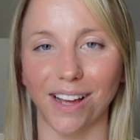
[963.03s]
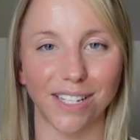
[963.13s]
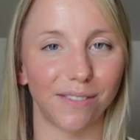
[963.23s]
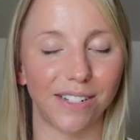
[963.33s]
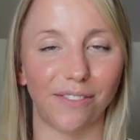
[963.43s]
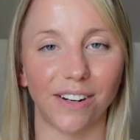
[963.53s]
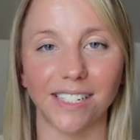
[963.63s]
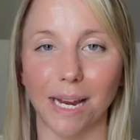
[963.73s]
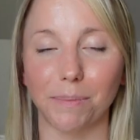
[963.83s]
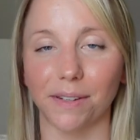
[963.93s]
lots of
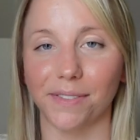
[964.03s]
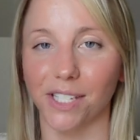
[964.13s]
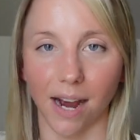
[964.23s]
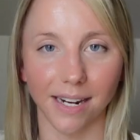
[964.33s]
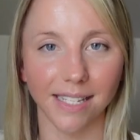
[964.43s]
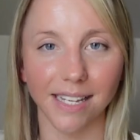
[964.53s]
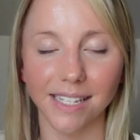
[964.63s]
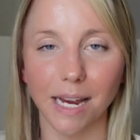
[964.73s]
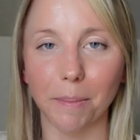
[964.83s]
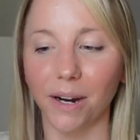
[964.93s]
different types of socks
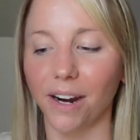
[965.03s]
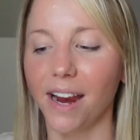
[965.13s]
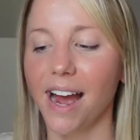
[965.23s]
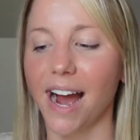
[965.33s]
this summer,